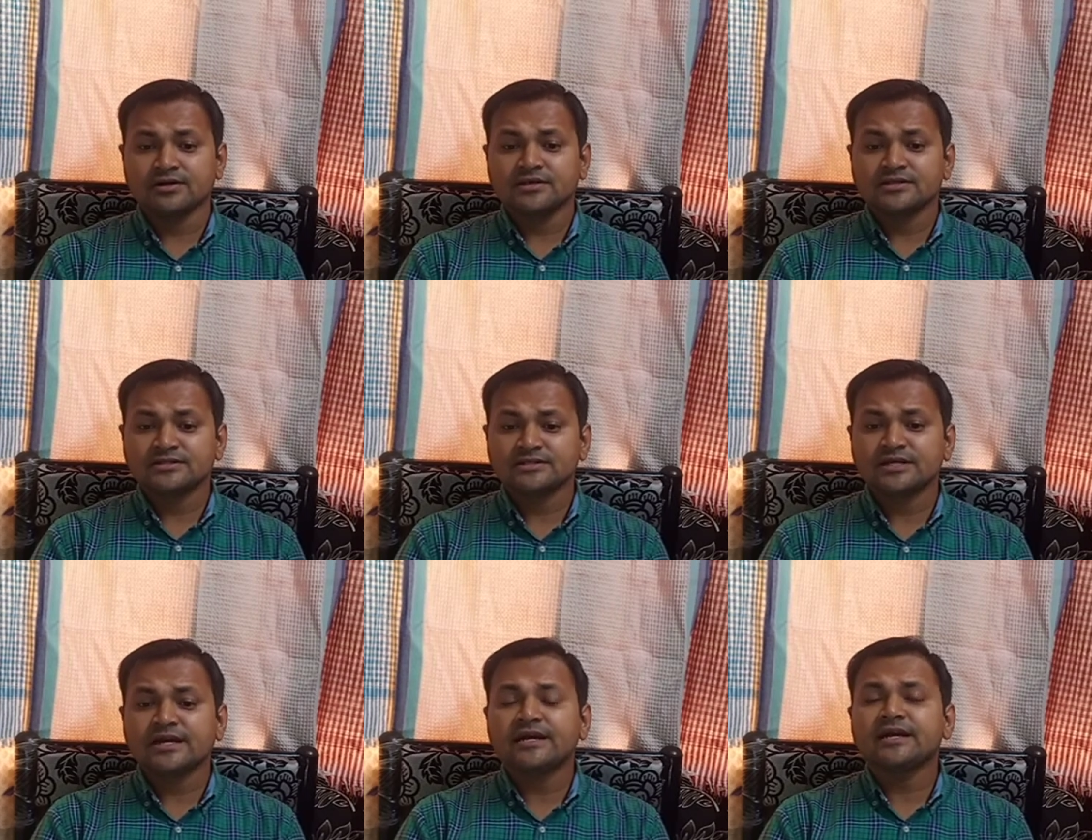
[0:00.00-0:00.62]

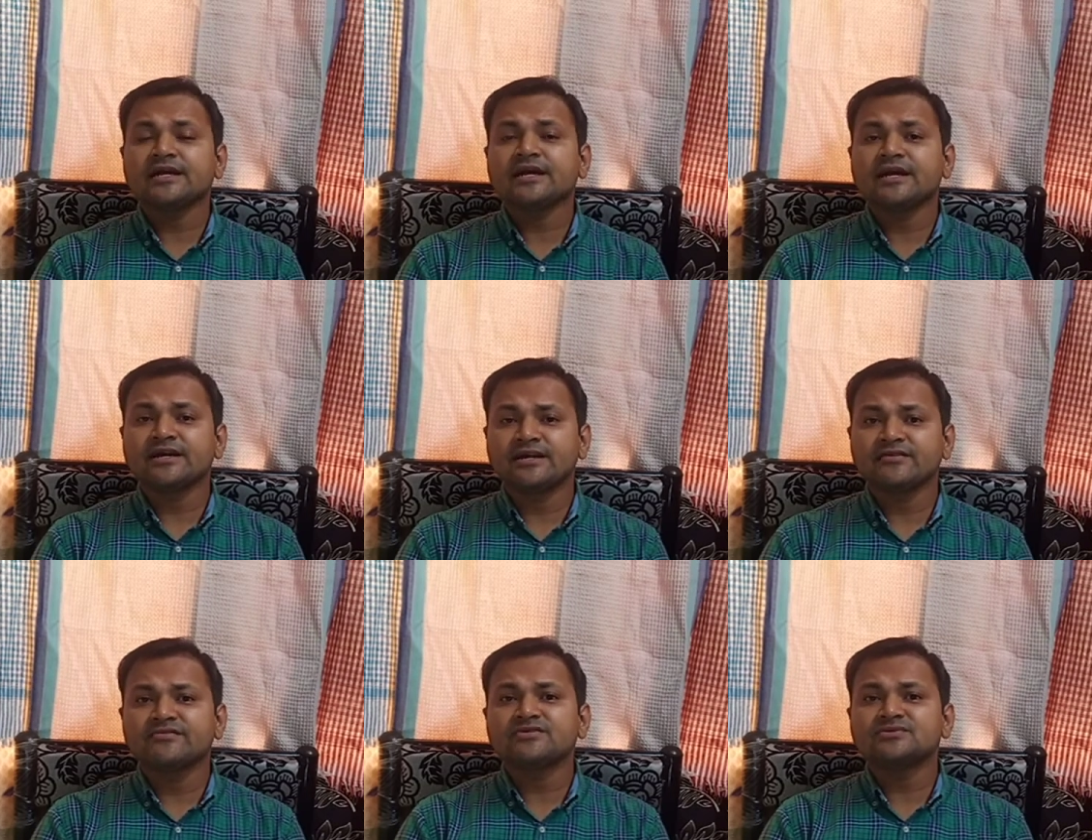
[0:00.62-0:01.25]
Screening
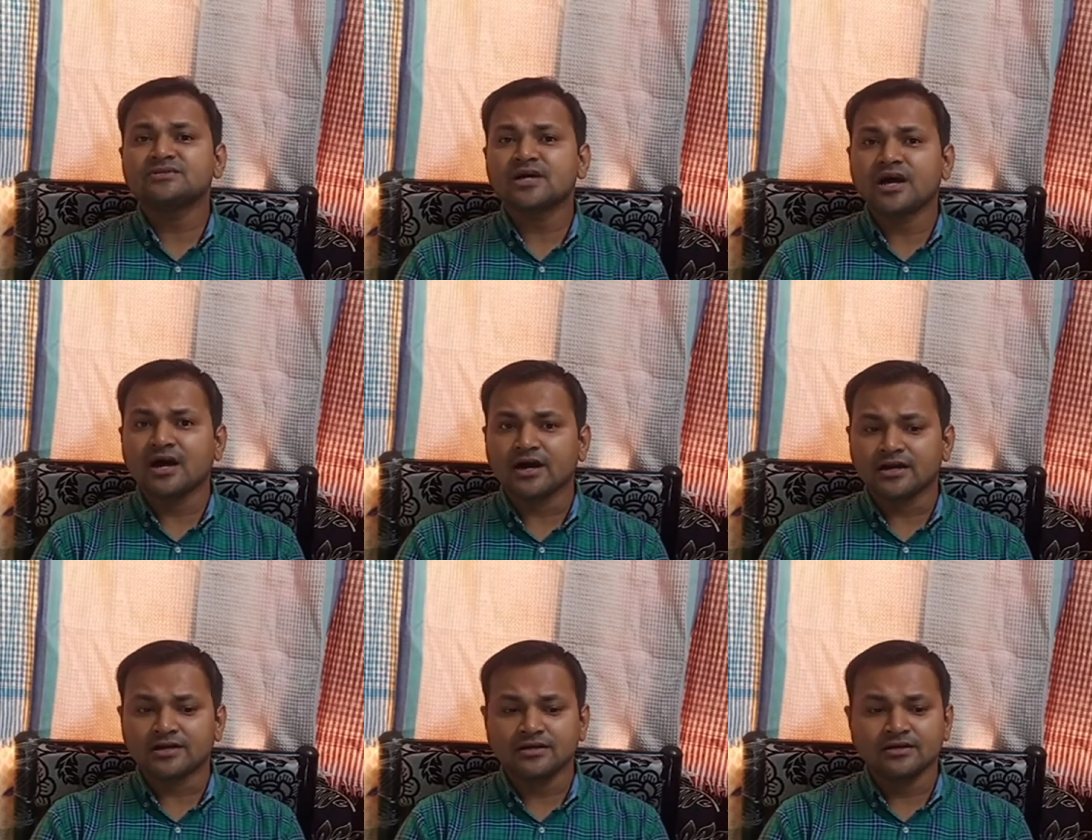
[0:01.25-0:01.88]
interviews
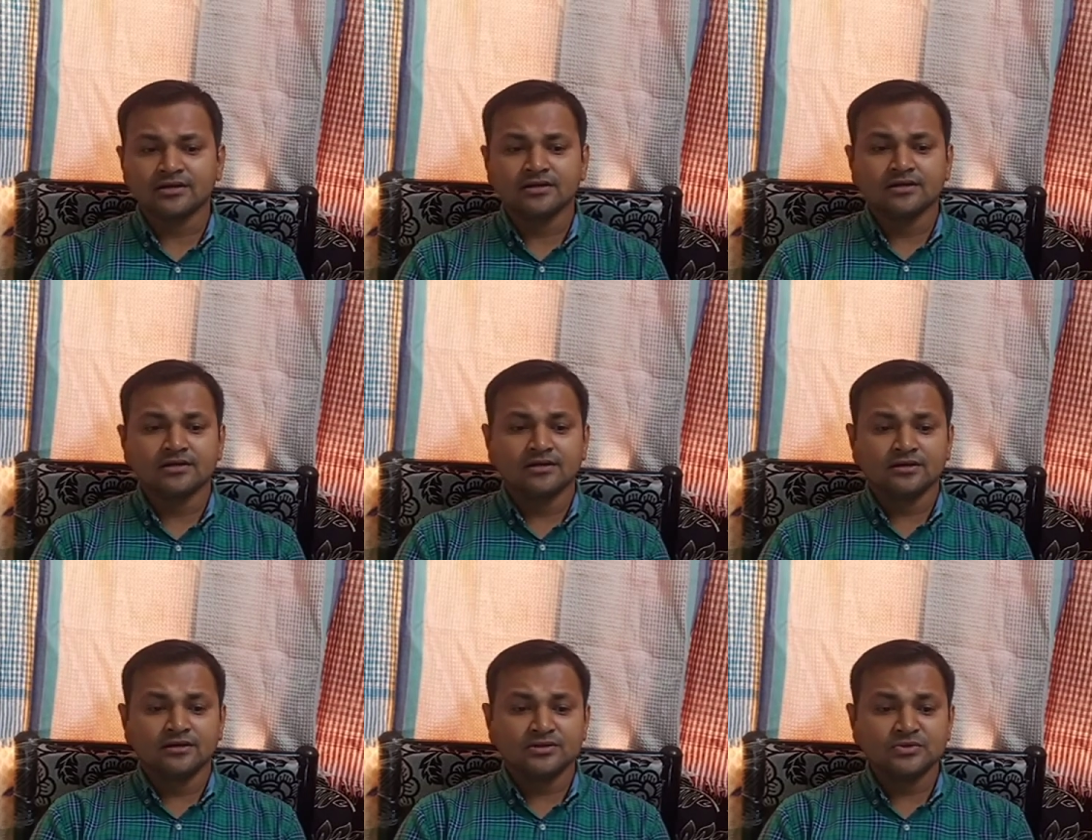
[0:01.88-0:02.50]
are
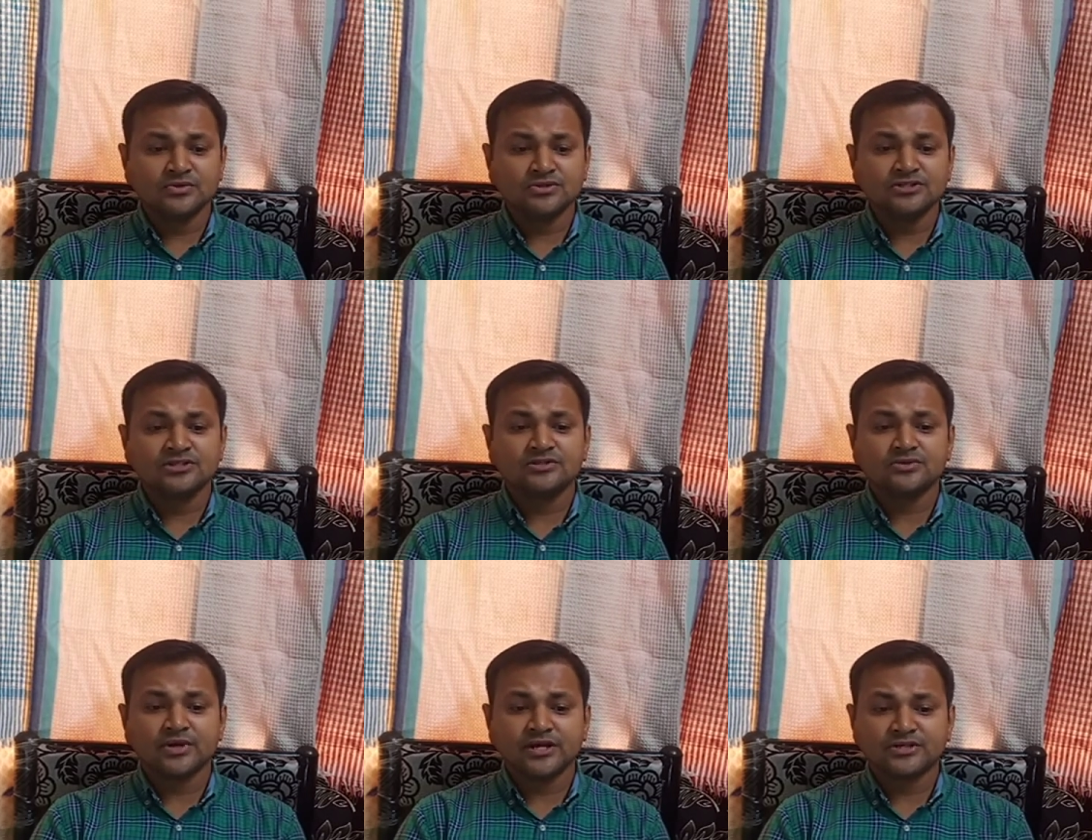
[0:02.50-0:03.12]
used
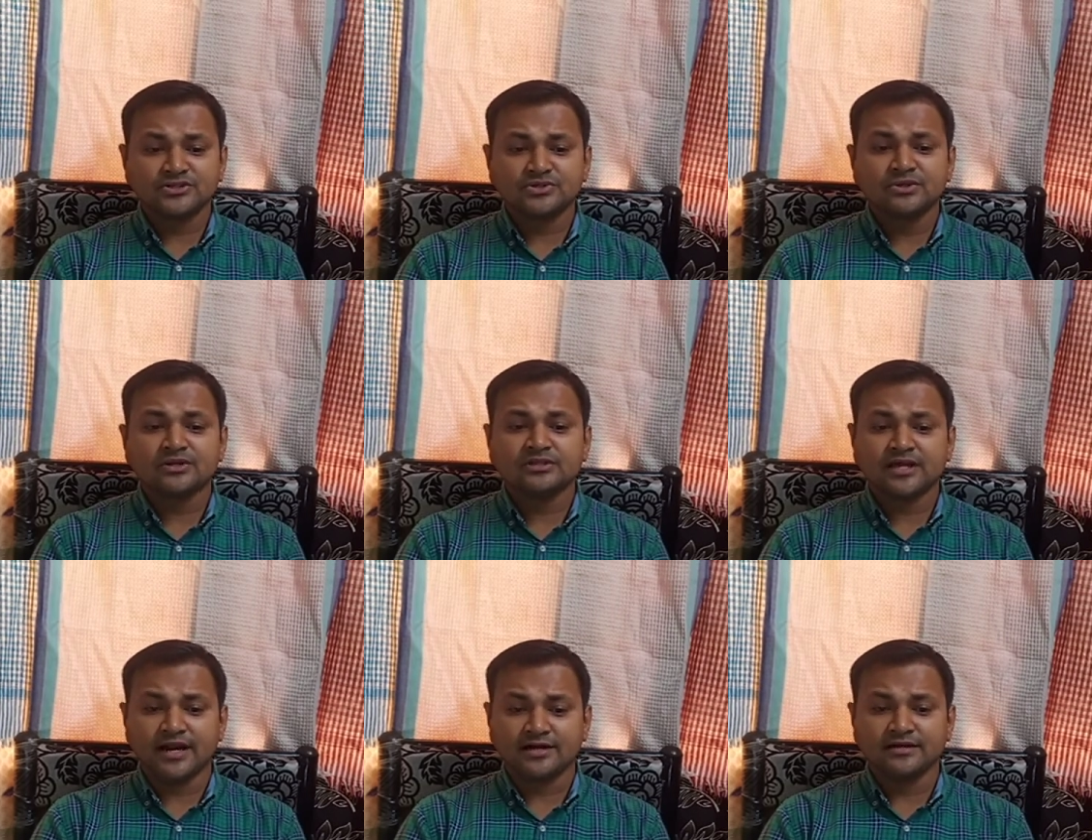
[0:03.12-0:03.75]
to ensure
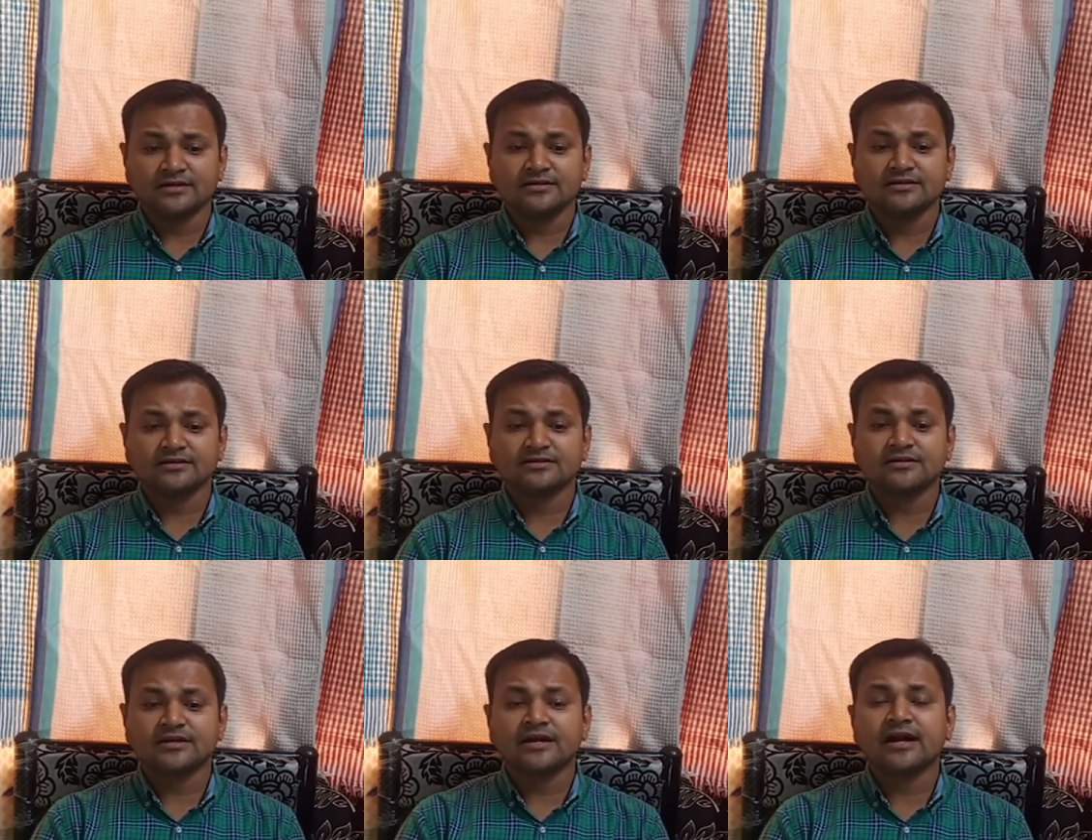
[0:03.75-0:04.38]
that
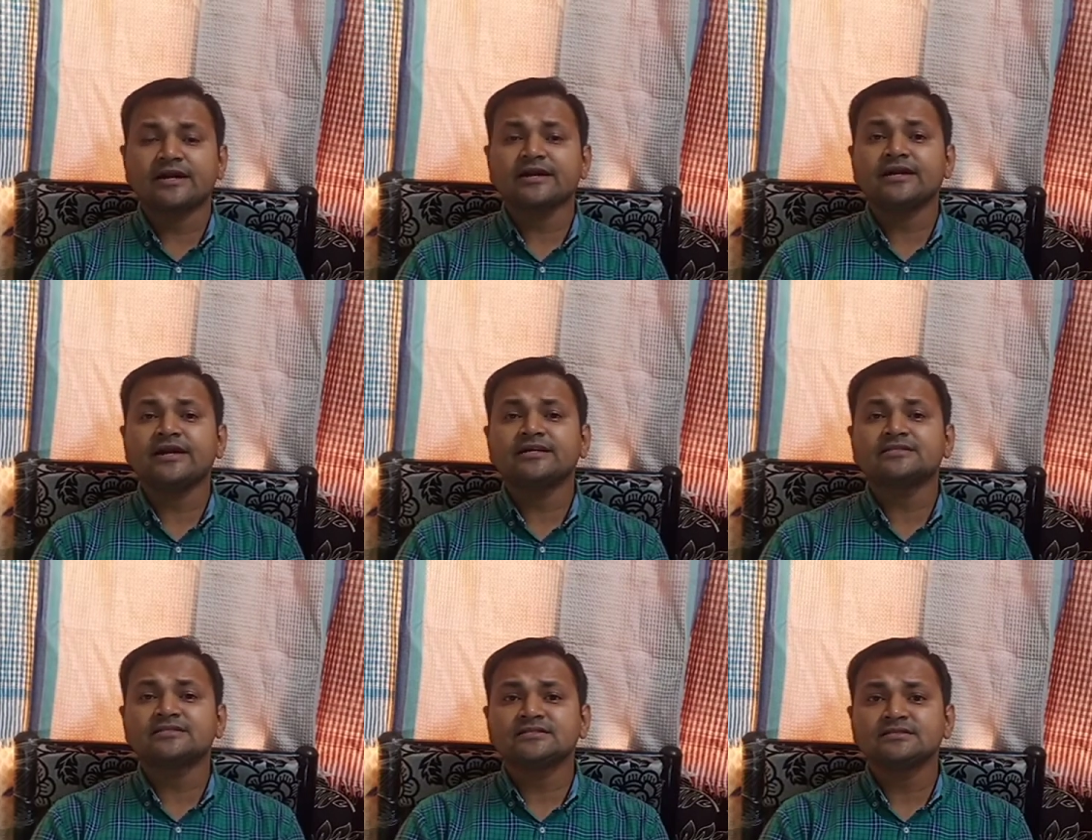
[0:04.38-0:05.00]
the
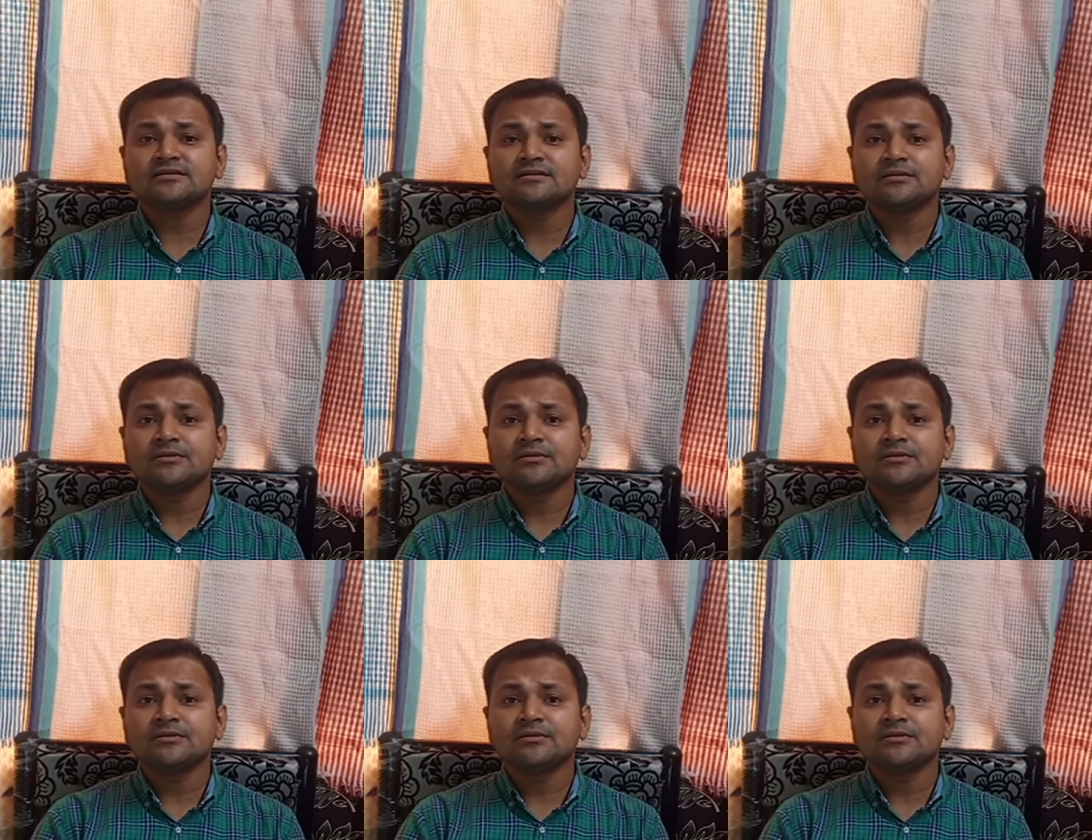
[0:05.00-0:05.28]
candidates